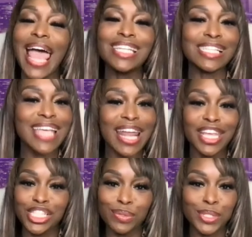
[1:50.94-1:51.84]
I just got to
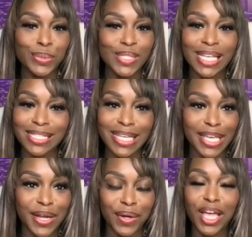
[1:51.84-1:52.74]
get your two cents
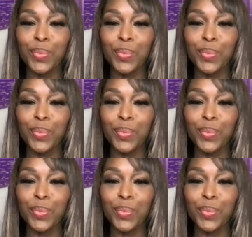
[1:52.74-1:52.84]
in on it.